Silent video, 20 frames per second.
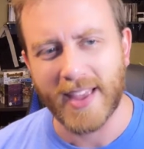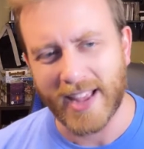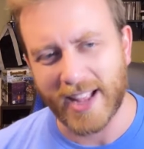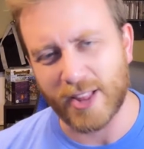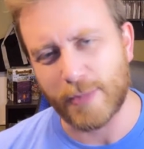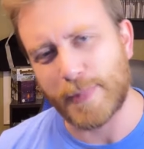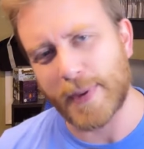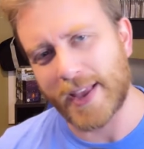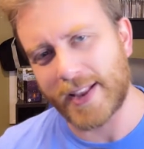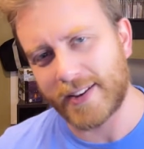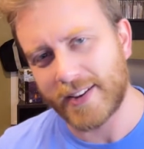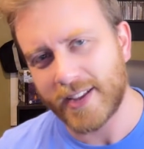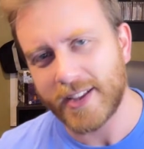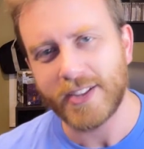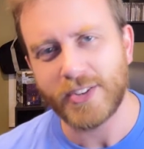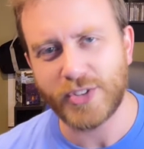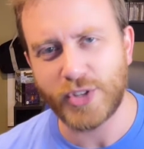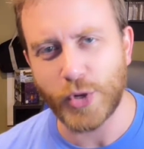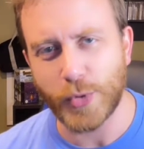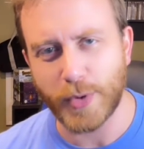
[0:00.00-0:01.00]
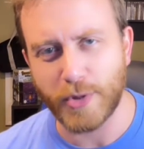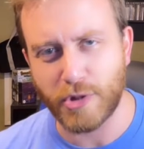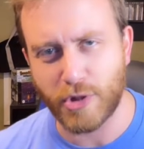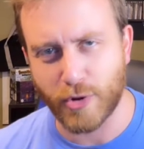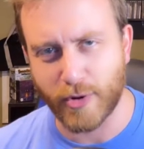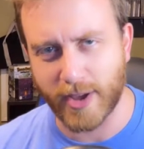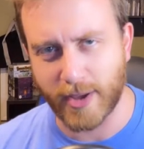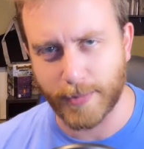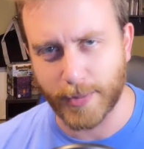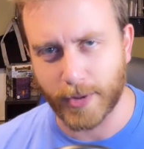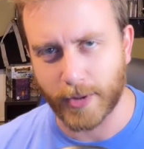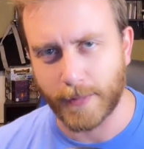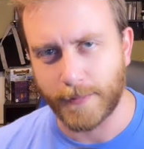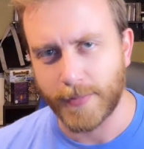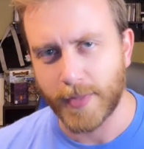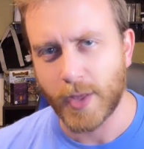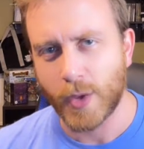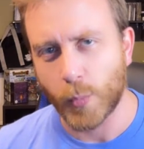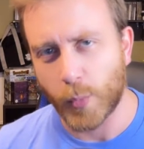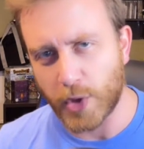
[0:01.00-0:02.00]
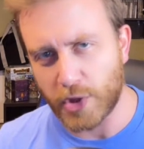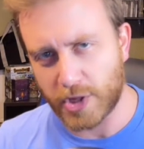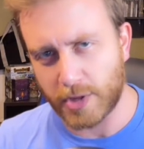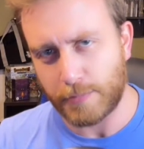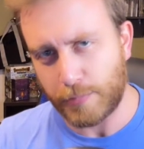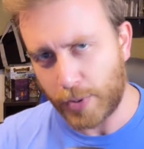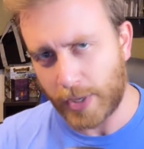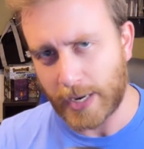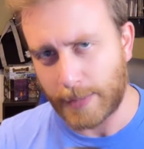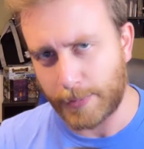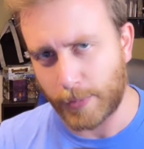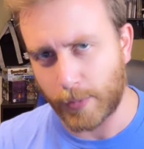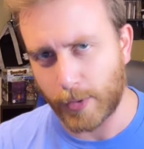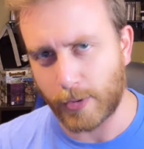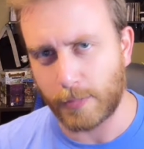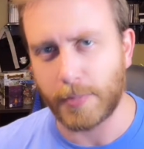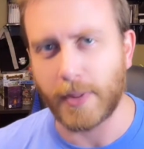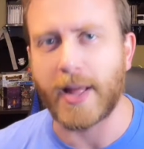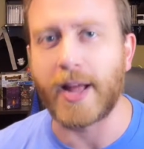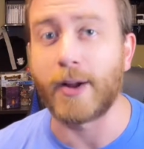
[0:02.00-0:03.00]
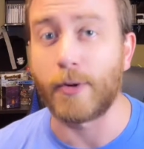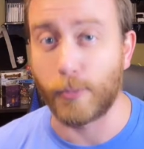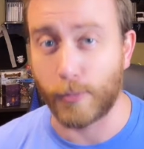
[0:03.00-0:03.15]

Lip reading: It's been too enjoyable. We should put up a roadblock